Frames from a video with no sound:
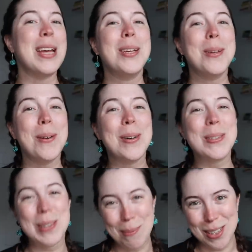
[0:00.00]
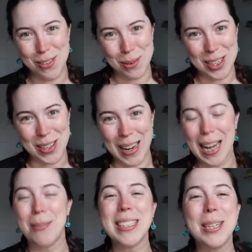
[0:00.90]
thank you all so much for watching and
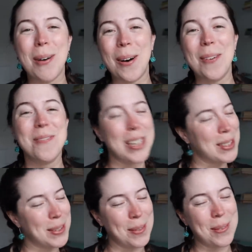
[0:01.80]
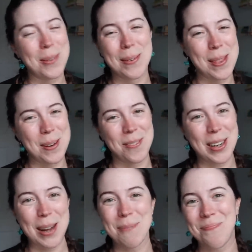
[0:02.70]
I will see you all very soon with a new
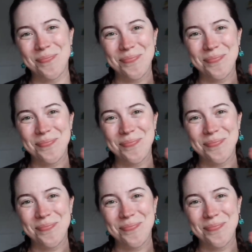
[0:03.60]
video.